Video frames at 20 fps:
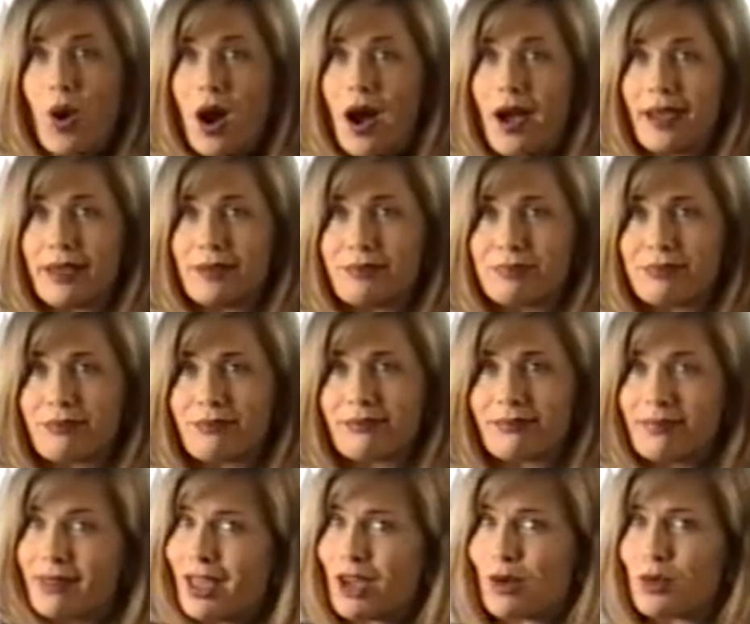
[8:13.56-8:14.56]
Why?
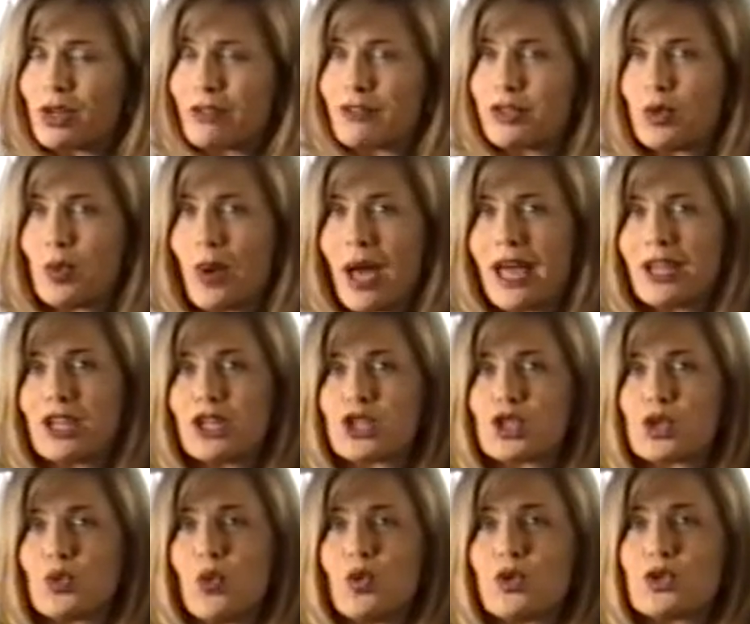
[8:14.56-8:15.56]
Well, if you were
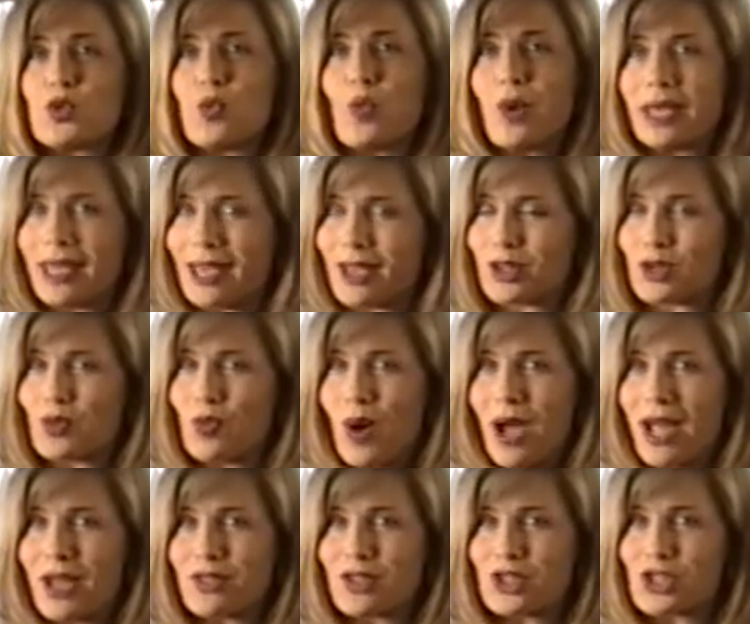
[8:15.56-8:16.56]
heading towards a weekend
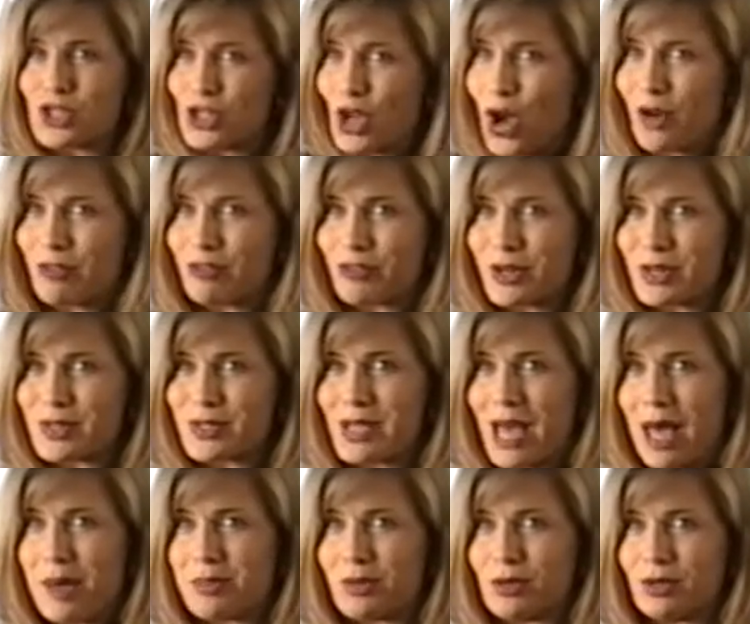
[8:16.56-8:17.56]
away in the snow, for
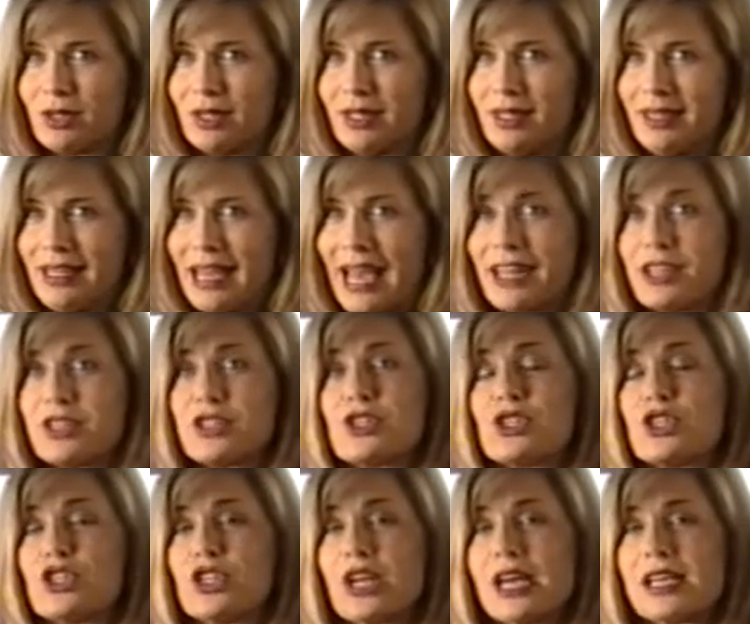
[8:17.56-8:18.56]
example, and
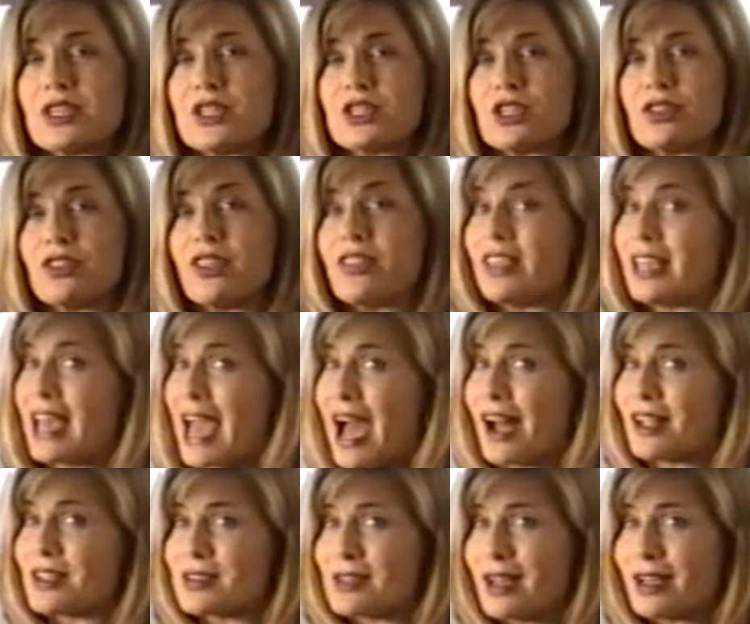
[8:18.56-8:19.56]
it's suggested that the
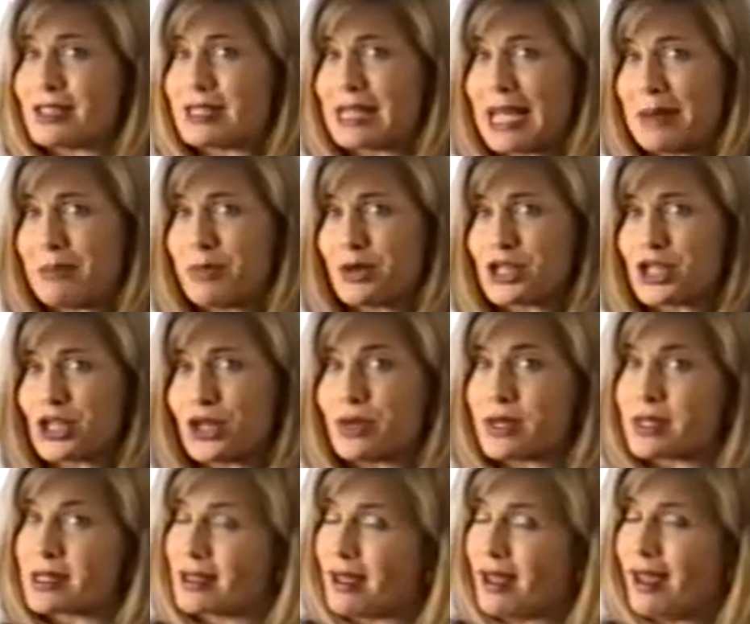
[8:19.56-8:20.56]
outside
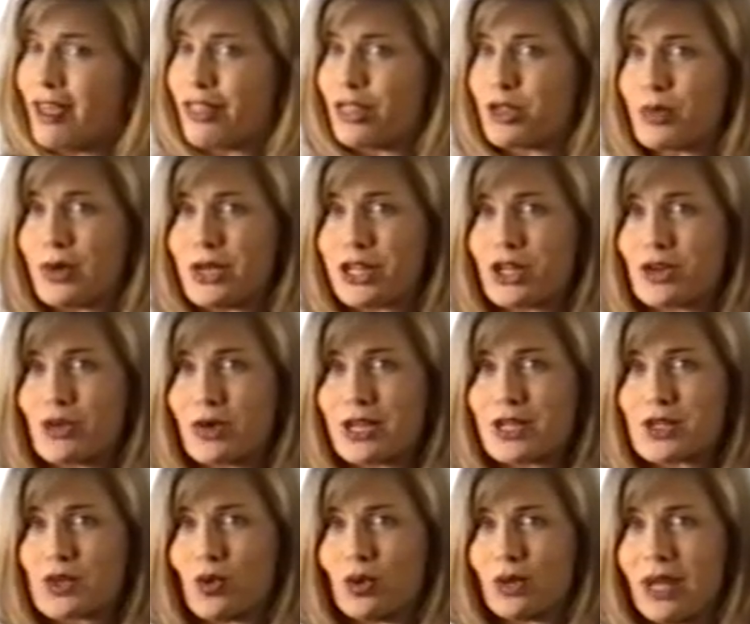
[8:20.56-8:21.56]
temperature is 3
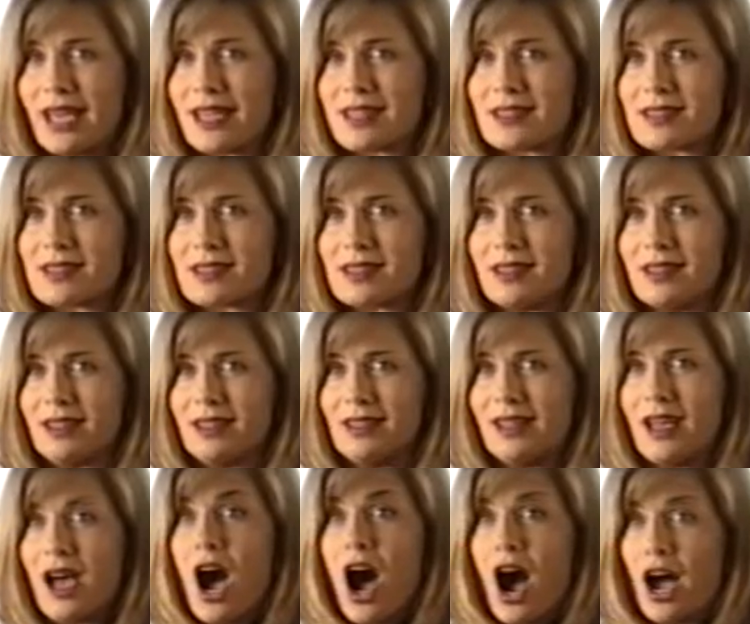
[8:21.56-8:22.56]
degrees or less,
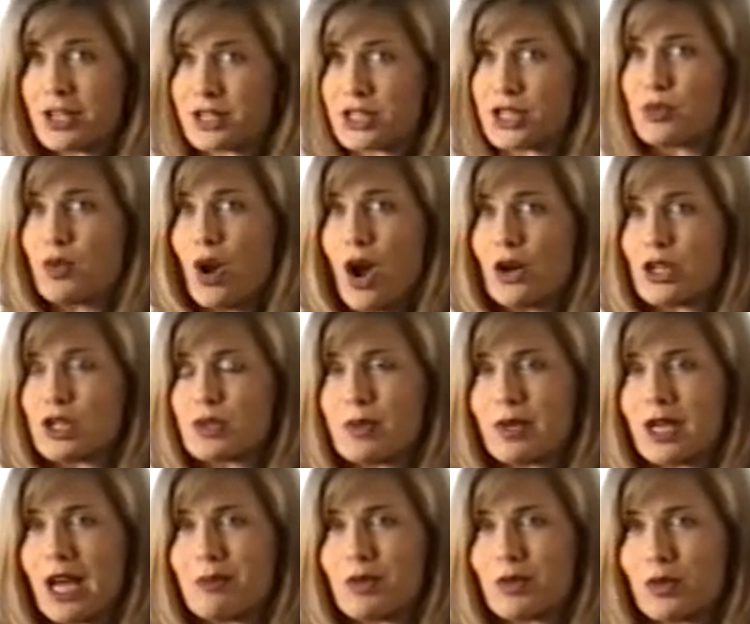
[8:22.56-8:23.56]
icy roads
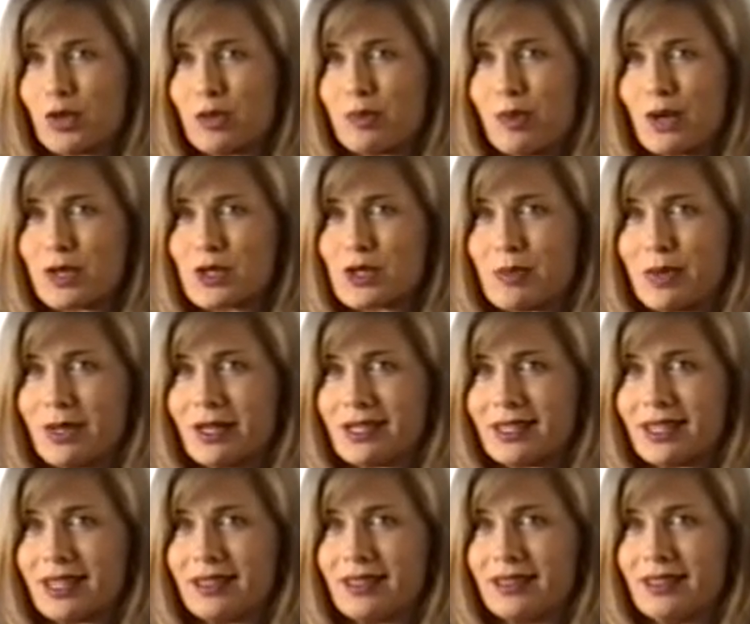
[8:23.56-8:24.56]
become a real
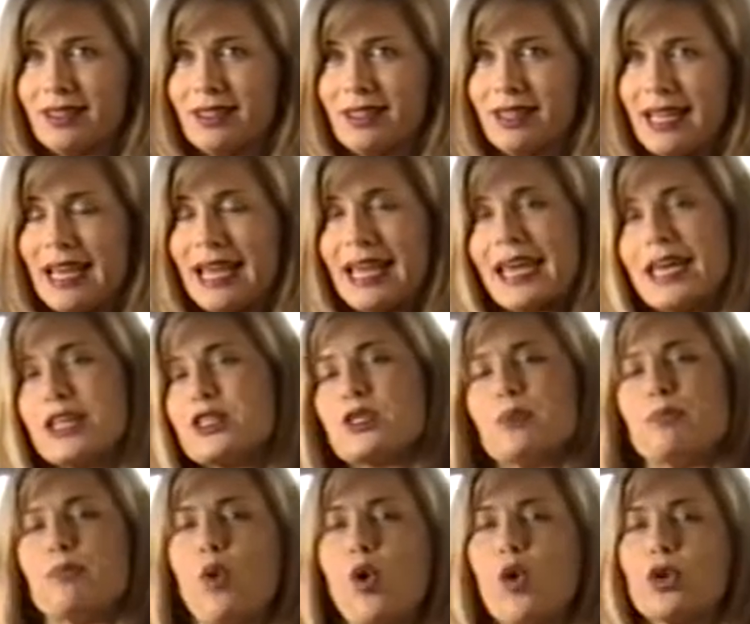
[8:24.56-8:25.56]
possibility.
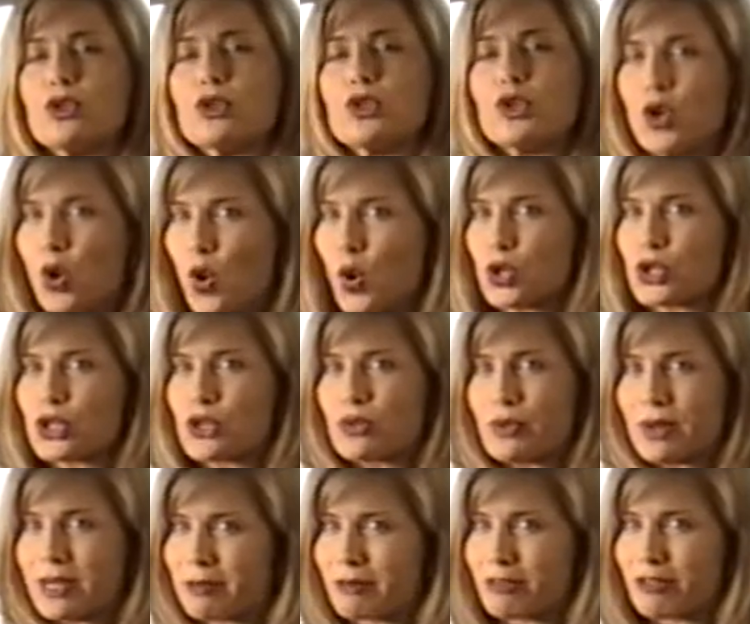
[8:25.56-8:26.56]
It's important
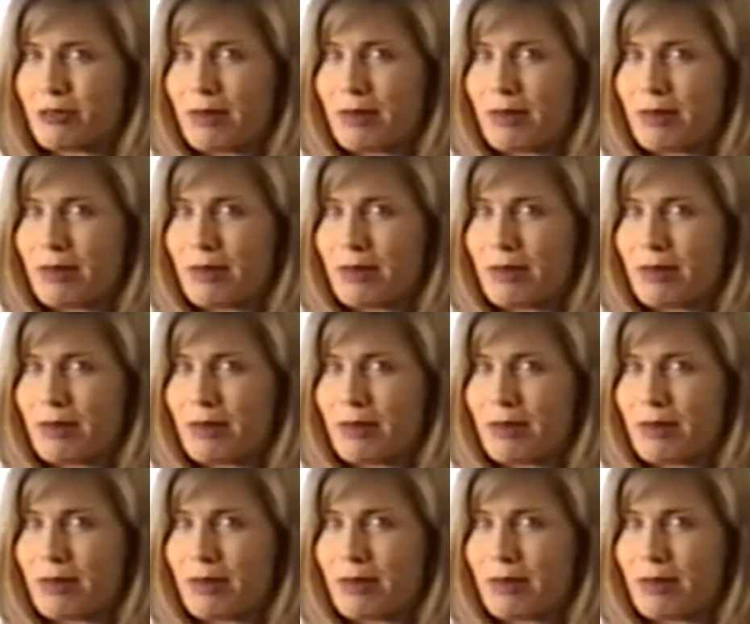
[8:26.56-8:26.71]
cautionary